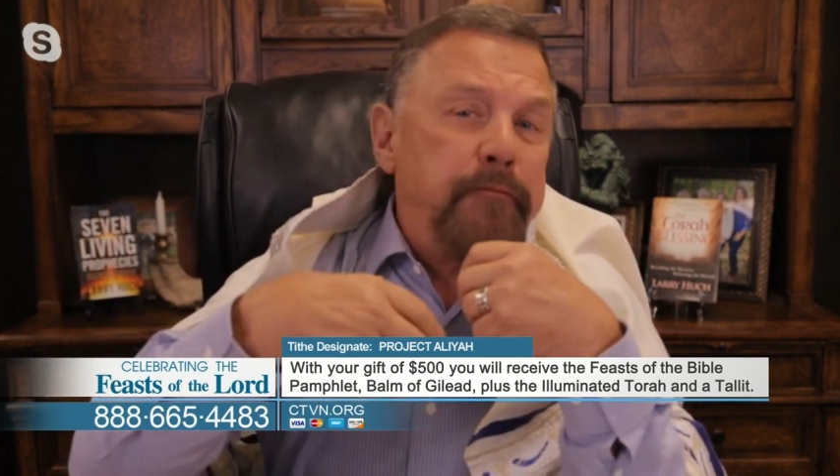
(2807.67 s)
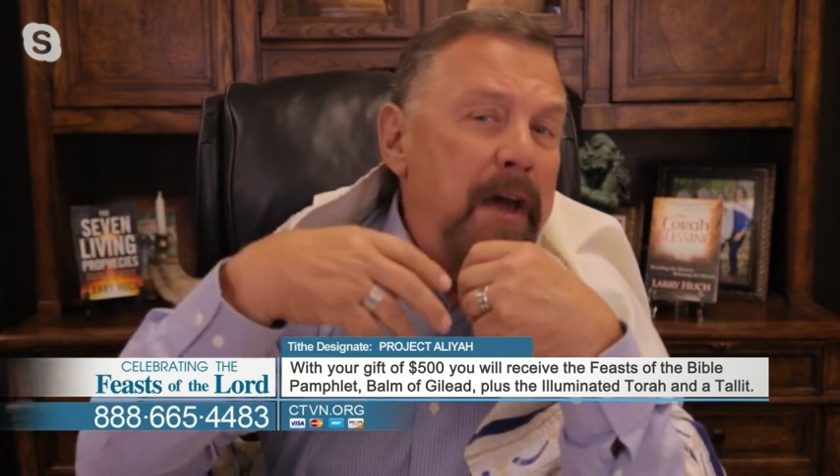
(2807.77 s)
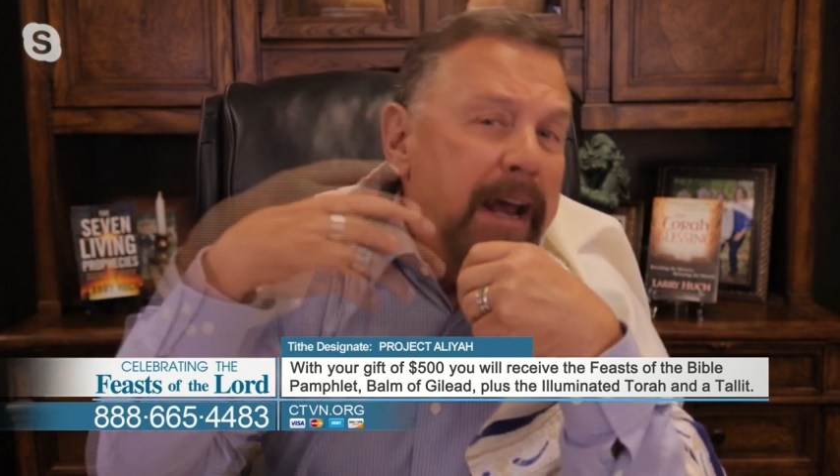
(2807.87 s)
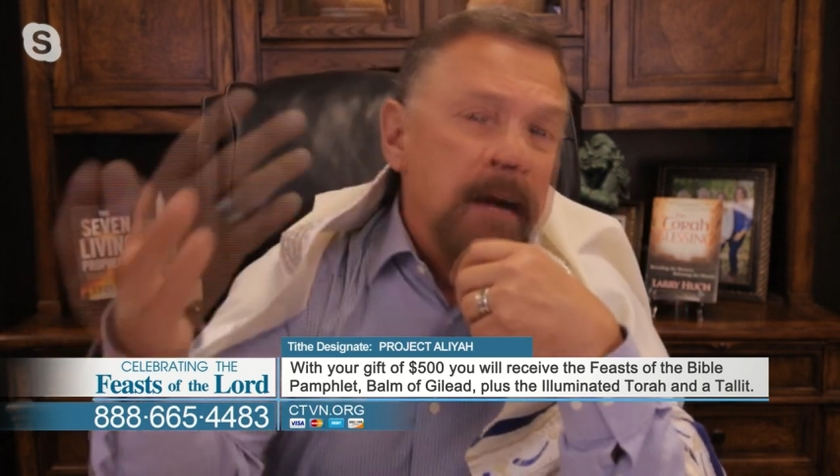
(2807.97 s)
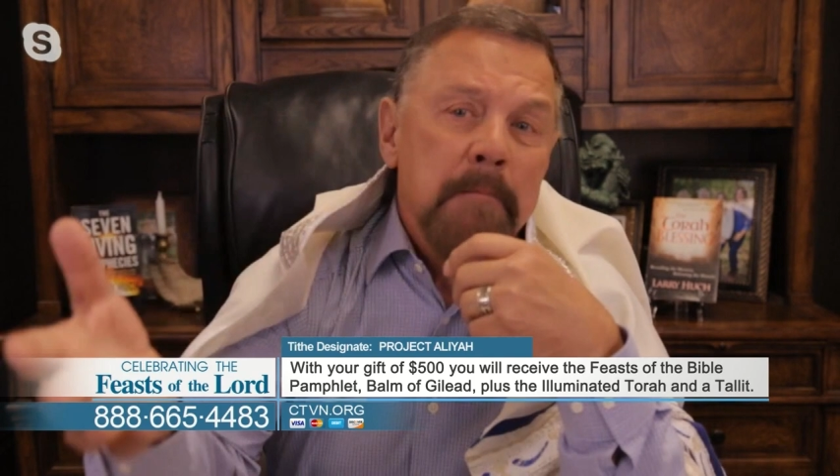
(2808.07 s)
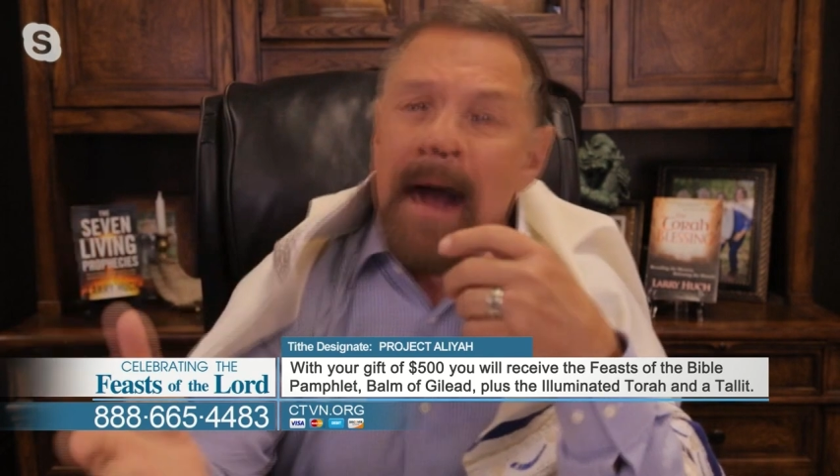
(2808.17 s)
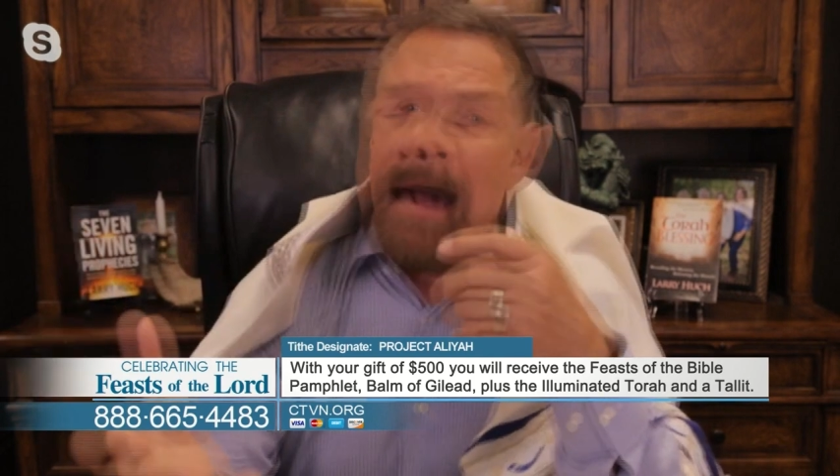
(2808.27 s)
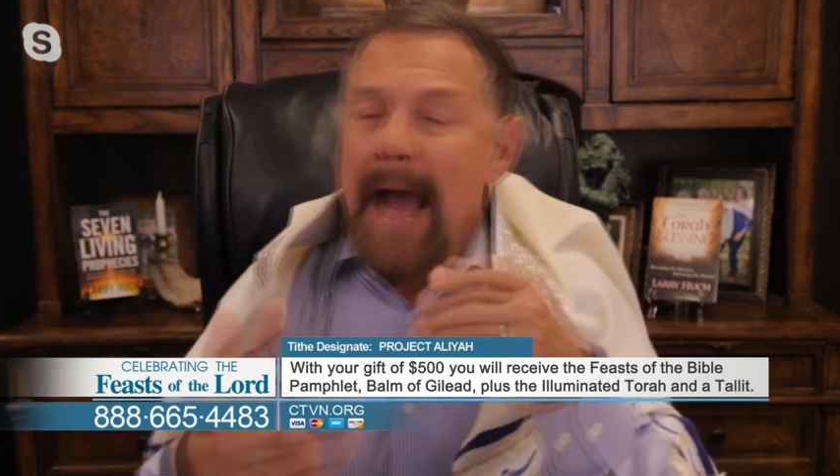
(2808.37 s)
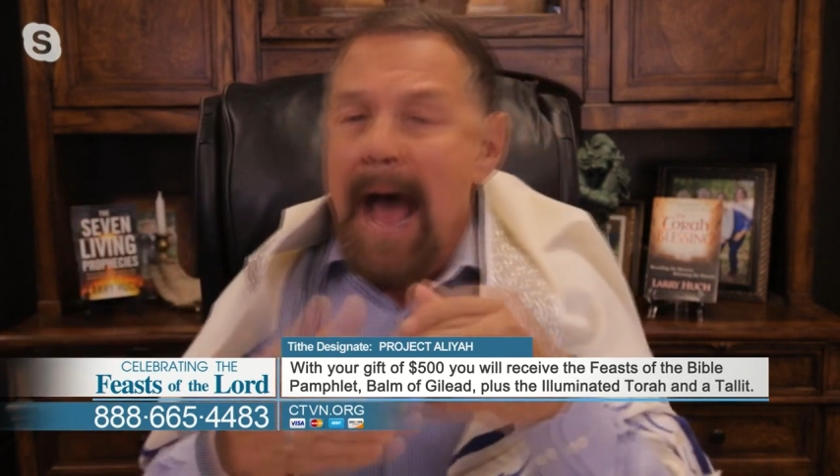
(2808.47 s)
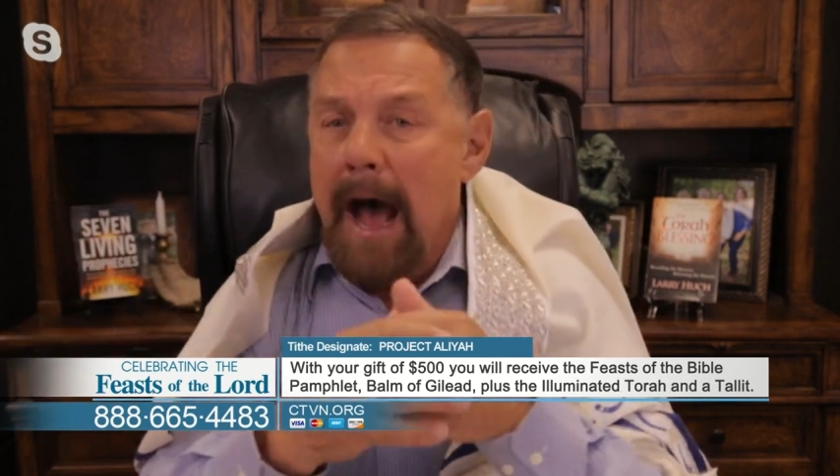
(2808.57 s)
feeding my
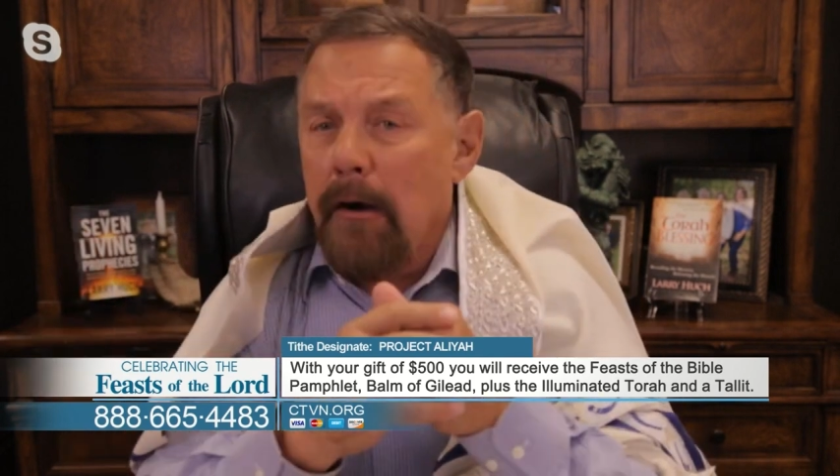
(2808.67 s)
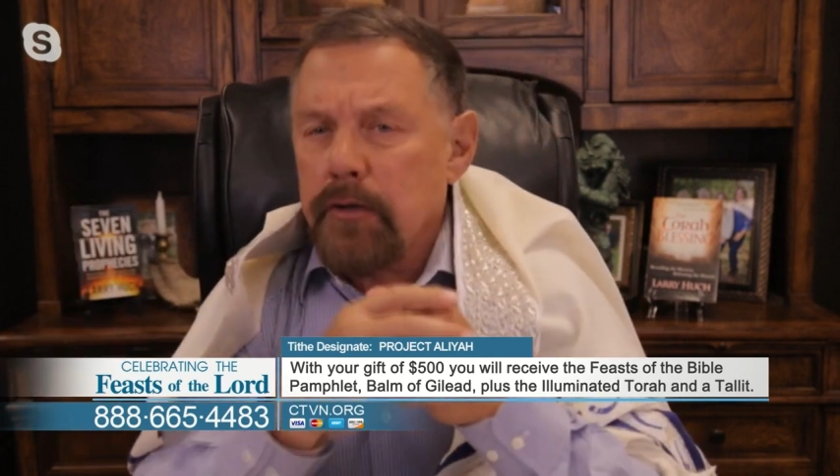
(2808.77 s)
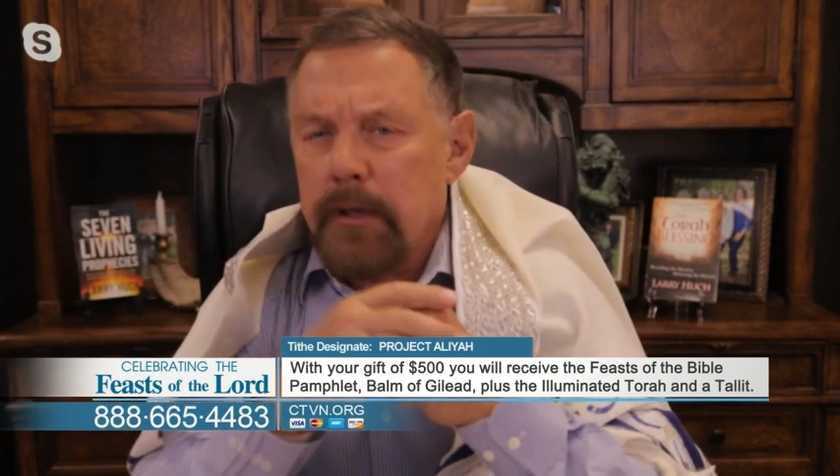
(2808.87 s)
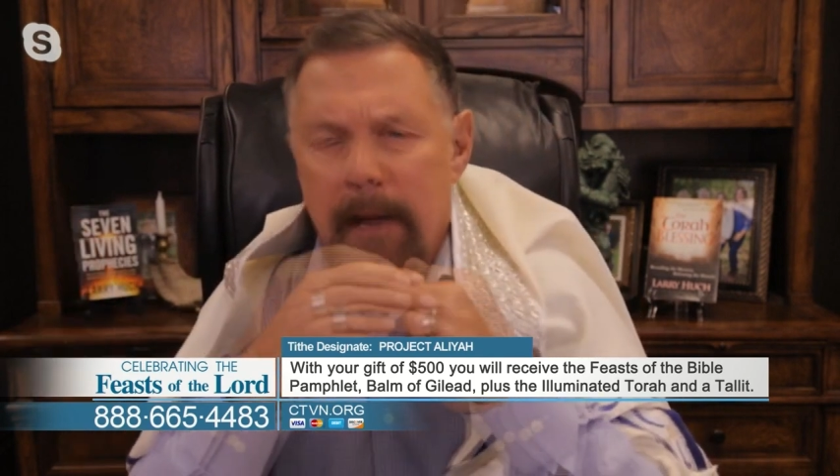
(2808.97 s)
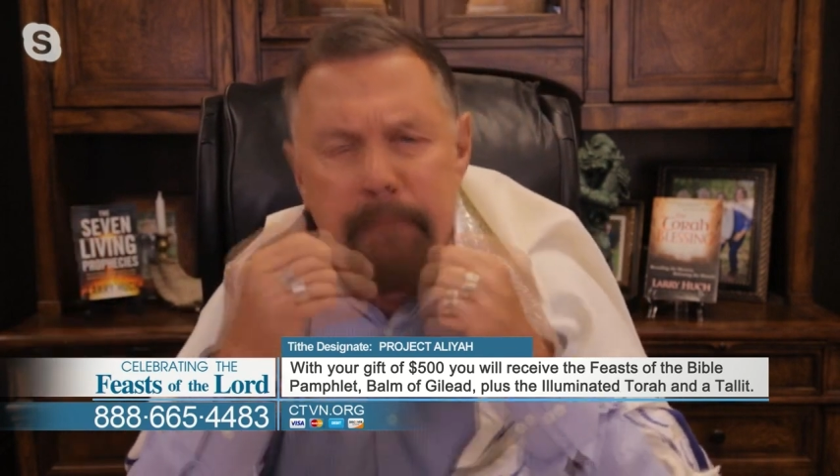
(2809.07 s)
cows and I